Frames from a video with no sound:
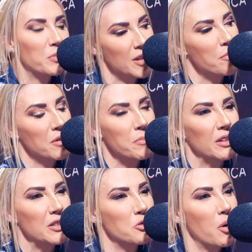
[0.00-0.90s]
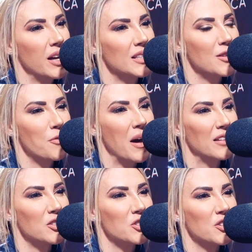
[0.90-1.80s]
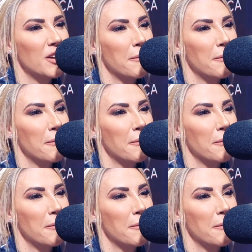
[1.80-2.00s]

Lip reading: some people enjoy it so much.